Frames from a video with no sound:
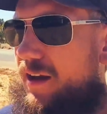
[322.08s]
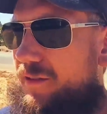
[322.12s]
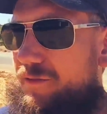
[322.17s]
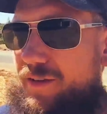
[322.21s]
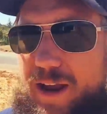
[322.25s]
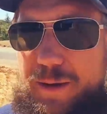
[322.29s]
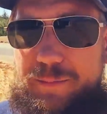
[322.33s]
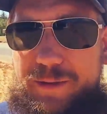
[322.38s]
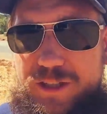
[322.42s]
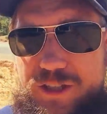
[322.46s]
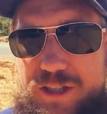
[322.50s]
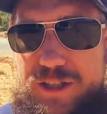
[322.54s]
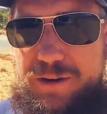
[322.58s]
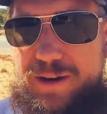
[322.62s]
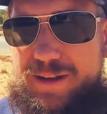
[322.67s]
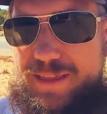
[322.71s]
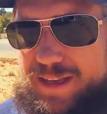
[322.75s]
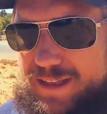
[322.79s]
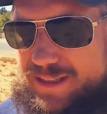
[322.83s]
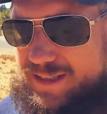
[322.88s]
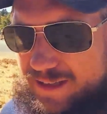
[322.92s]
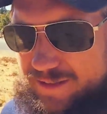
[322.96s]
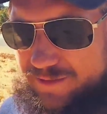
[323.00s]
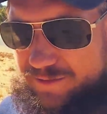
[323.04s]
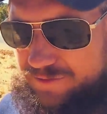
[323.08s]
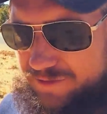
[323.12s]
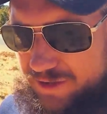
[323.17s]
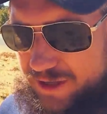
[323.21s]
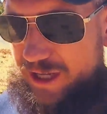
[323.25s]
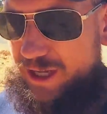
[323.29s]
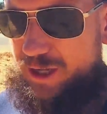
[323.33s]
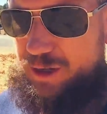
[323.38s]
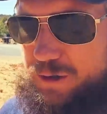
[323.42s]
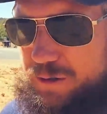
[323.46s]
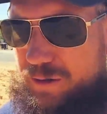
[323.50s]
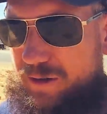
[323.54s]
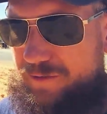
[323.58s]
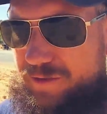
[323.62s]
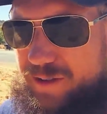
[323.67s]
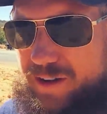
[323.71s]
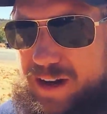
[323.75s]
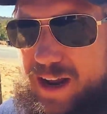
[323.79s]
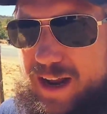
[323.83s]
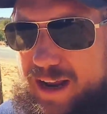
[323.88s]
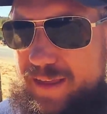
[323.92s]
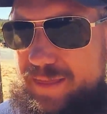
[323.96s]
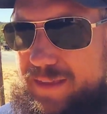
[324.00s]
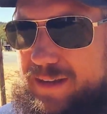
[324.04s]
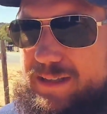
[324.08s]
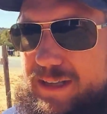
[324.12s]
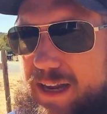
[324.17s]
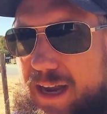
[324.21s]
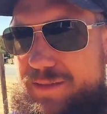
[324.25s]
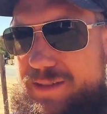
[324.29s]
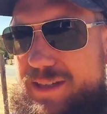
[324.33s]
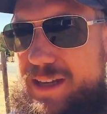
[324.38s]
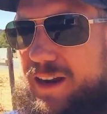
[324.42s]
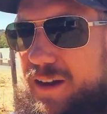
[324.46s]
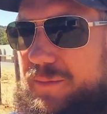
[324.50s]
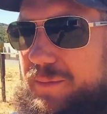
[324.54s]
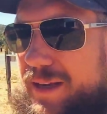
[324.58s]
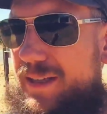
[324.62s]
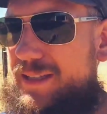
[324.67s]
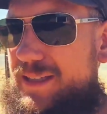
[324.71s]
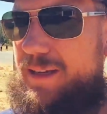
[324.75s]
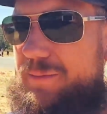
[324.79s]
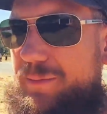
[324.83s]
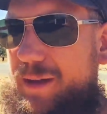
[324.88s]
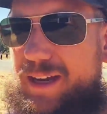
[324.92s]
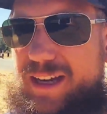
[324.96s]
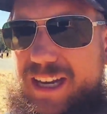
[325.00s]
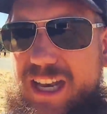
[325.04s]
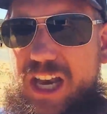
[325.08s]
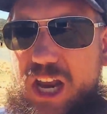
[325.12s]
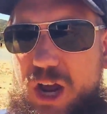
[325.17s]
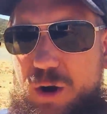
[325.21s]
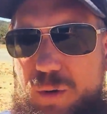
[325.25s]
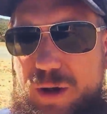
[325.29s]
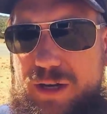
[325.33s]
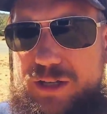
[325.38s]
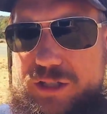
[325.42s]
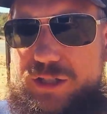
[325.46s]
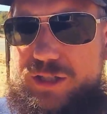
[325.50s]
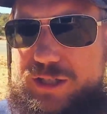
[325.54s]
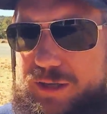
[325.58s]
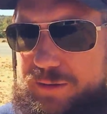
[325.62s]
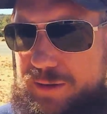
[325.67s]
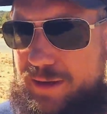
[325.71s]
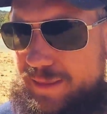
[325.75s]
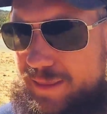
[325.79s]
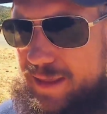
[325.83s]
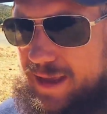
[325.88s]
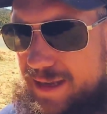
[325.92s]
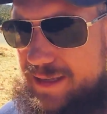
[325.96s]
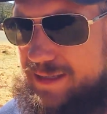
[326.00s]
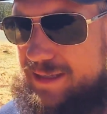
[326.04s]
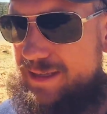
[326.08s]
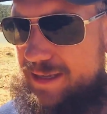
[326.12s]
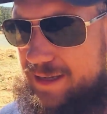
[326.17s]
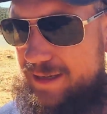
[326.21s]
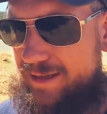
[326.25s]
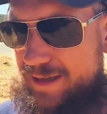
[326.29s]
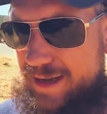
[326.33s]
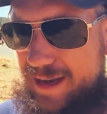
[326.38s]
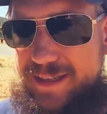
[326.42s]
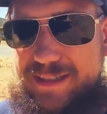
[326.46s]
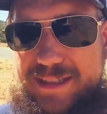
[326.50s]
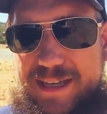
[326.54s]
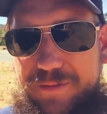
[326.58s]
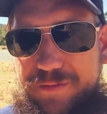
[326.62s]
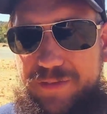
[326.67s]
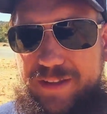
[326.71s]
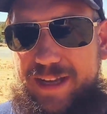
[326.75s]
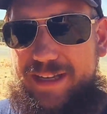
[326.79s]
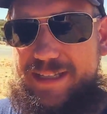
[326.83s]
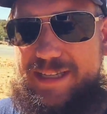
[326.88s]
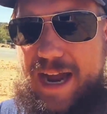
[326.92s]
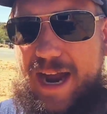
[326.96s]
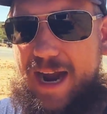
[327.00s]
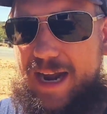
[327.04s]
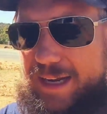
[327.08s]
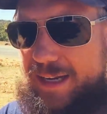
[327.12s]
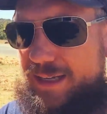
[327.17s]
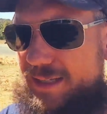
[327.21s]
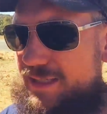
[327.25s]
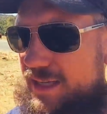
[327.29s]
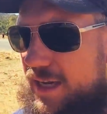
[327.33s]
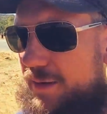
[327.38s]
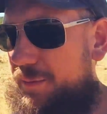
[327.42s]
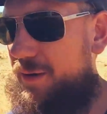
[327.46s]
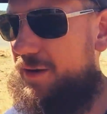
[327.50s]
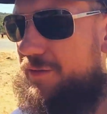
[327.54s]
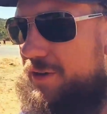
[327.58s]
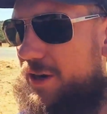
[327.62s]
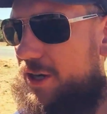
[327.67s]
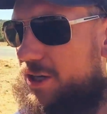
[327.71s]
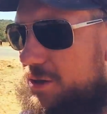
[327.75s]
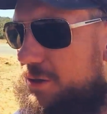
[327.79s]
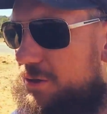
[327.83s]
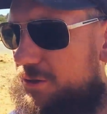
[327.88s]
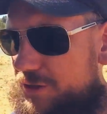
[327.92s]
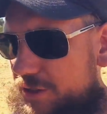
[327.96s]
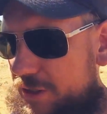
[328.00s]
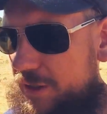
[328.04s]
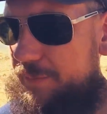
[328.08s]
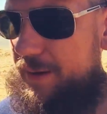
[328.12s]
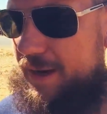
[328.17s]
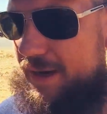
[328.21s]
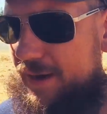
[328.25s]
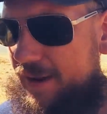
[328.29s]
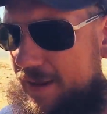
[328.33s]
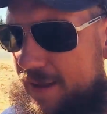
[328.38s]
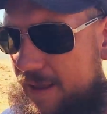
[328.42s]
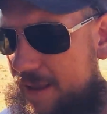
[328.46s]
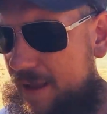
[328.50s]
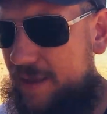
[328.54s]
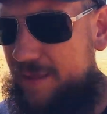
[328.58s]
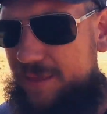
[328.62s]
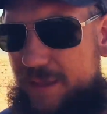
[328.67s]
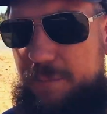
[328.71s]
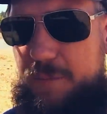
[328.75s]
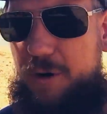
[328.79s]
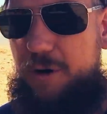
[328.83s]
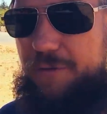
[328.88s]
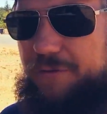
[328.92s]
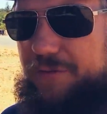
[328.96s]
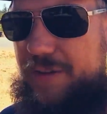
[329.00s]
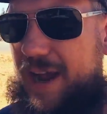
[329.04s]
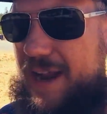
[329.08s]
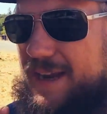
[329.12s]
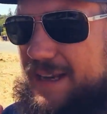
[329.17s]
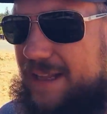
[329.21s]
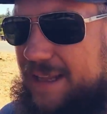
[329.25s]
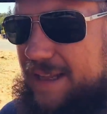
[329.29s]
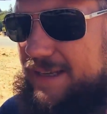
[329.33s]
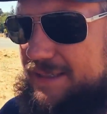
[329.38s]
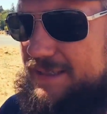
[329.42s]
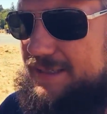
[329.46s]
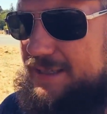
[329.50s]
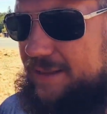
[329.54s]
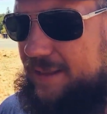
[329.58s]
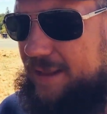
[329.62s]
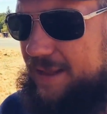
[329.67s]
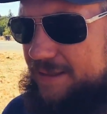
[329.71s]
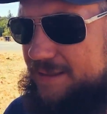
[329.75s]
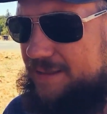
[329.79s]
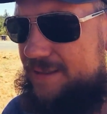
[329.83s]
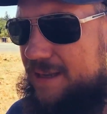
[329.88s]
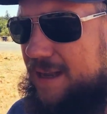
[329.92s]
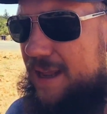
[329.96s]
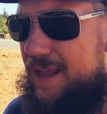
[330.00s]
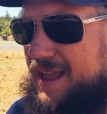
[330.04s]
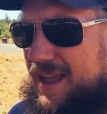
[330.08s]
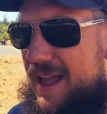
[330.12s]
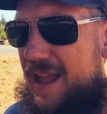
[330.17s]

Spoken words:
families doing this? And for you, if you're not in this lifestyle, it may seem like no one's doing this. And it's definitely a tiny segment of our culture, but the more we've gotten into this